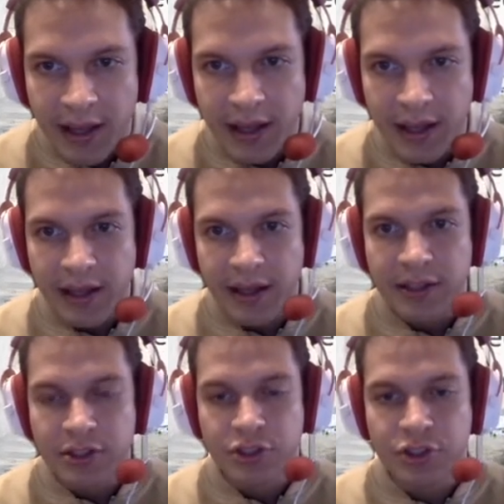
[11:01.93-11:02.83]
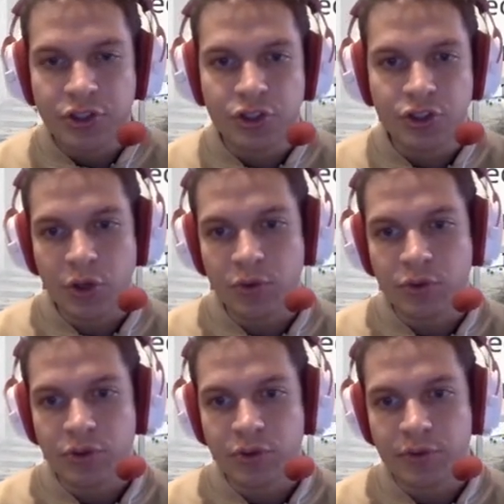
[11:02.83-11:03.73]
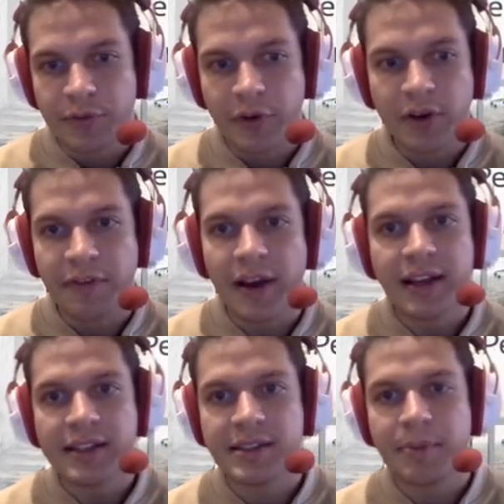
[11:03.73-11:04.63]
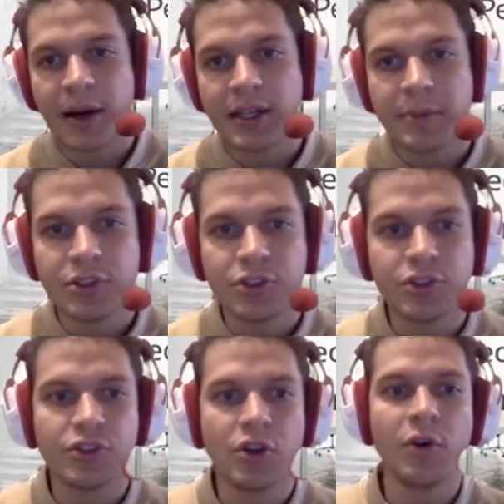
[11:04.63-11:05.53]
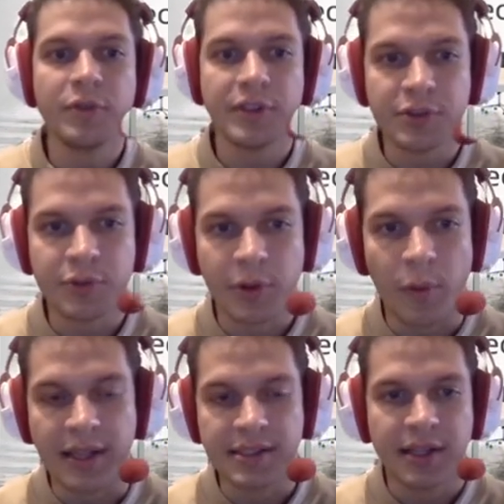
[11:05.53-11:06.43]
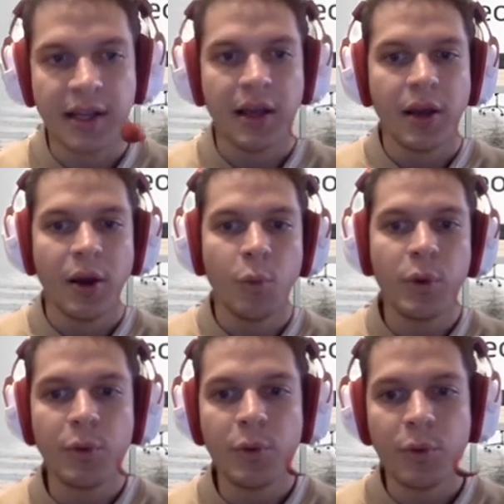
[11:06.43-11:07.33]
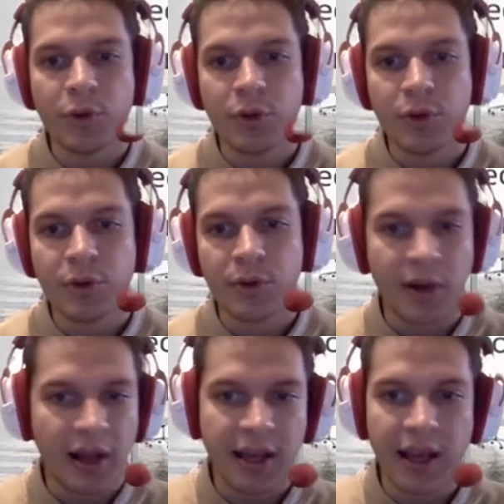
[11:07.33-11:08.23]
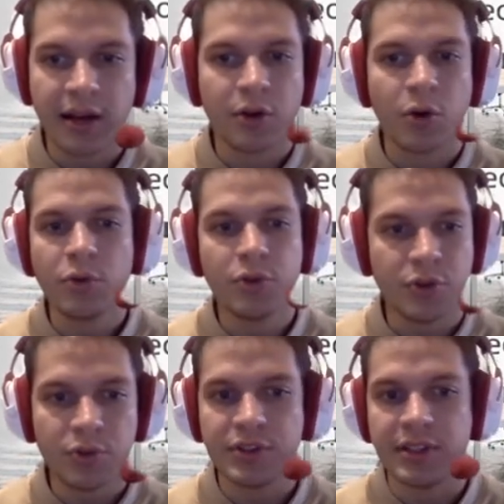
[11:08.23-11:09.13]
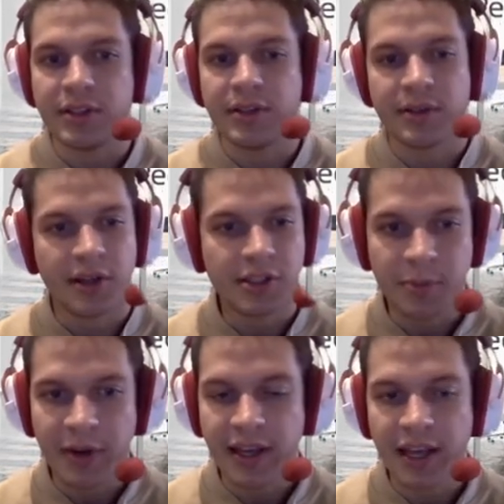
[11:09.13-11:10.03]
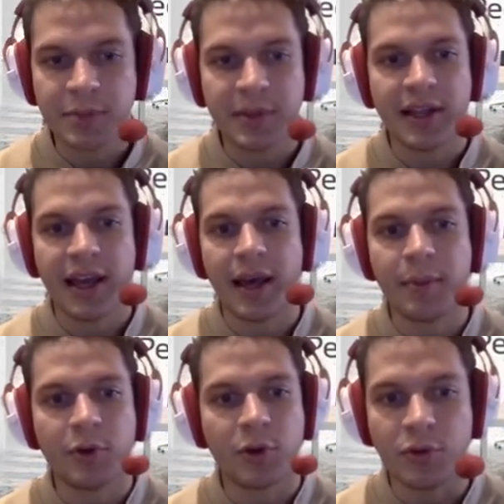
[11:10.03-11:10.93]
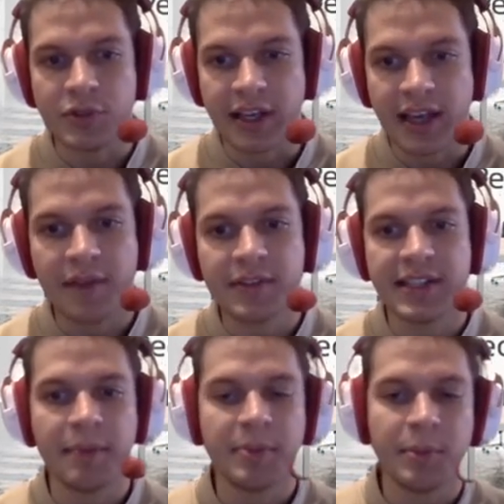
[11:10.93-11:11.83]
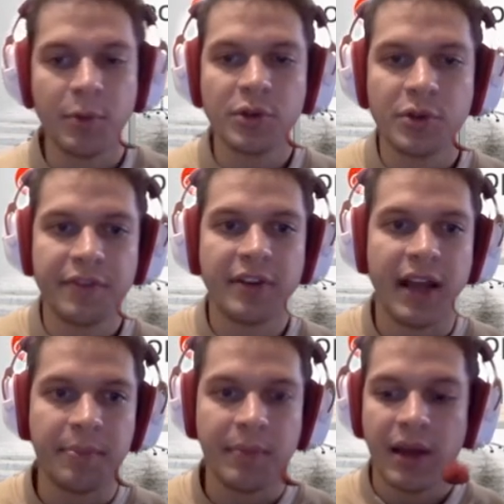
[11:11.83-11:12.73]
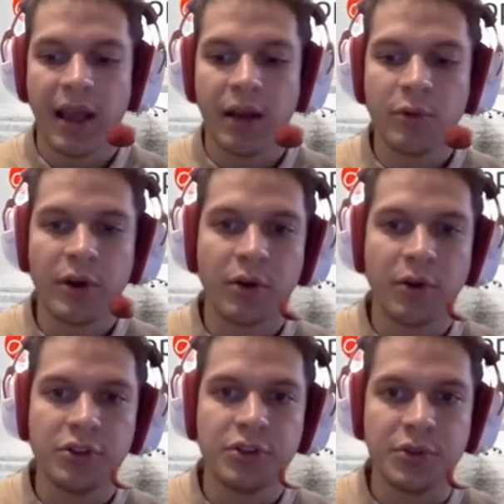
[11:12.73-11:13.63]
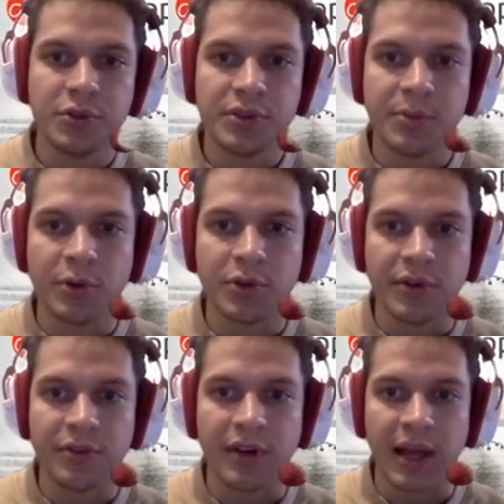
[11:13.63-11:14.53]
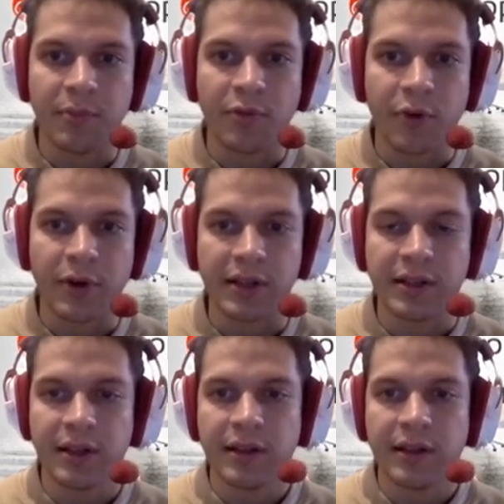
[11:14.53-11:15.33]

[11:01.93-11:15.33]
Uh, so for the finance department to solve this request, we will, again could use the customer engagement app, we could use a Canvas app, a model-driven app, and we are going to use a model-driven app for it